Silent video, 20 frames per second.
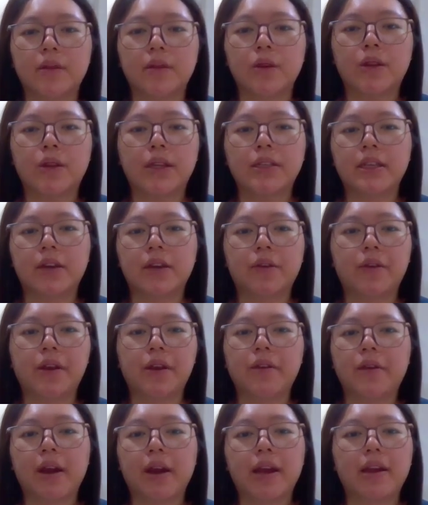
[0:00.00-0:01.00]
You
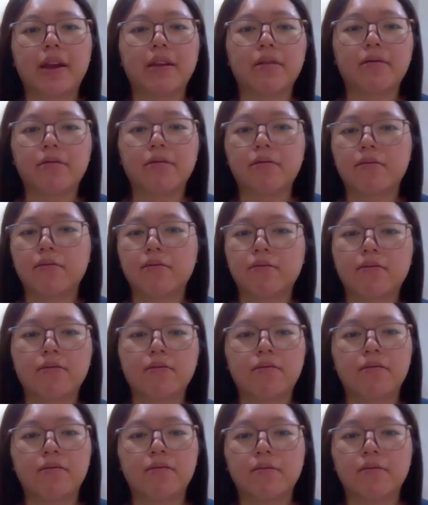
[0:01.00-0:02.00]
disagree, right?
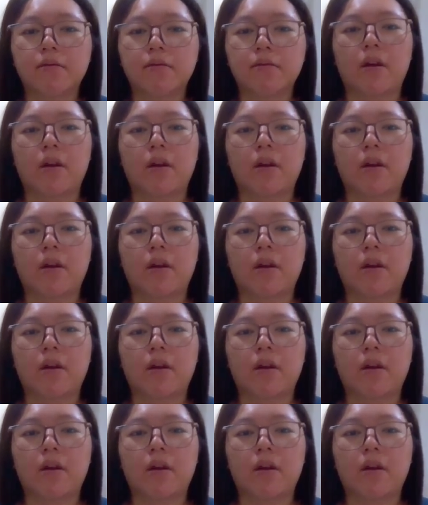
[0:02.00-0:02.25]
Yeah.